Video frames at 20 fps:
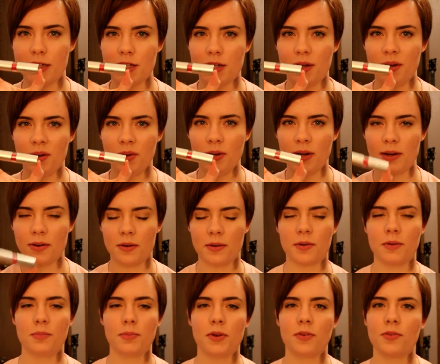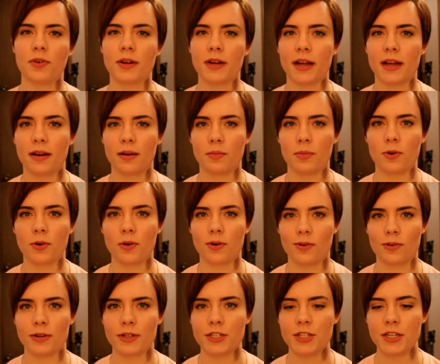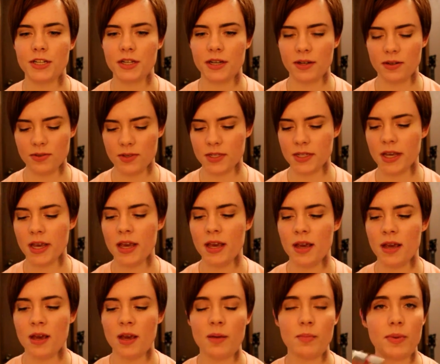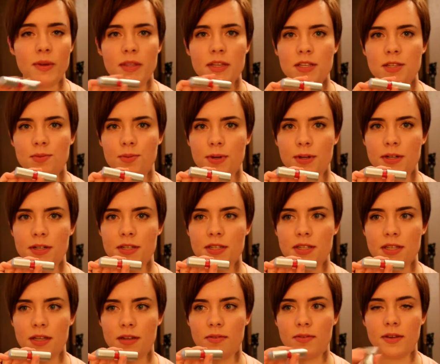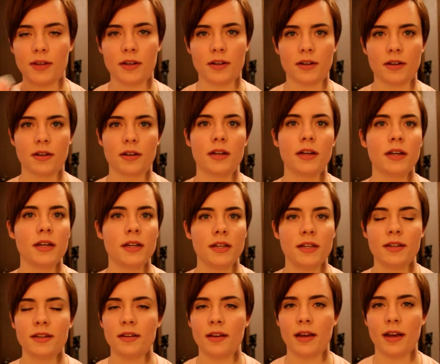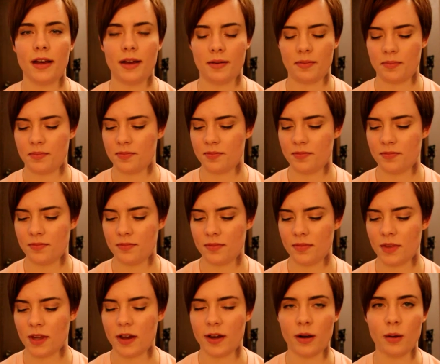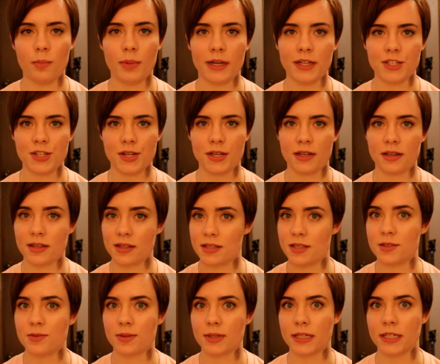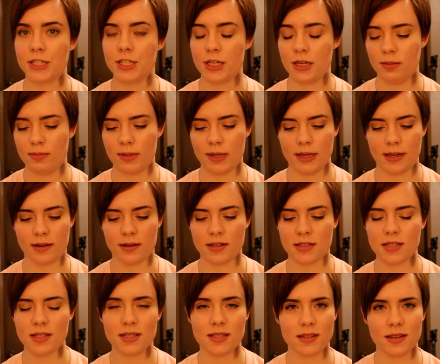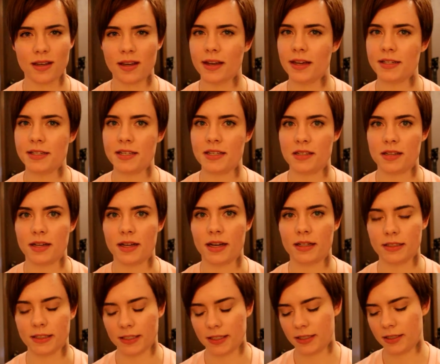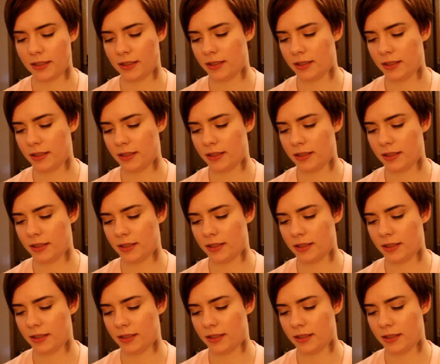tone. I would prefer kind of more orangey tones, but this works if you're on a budget because it's really cheap and it's a decent color.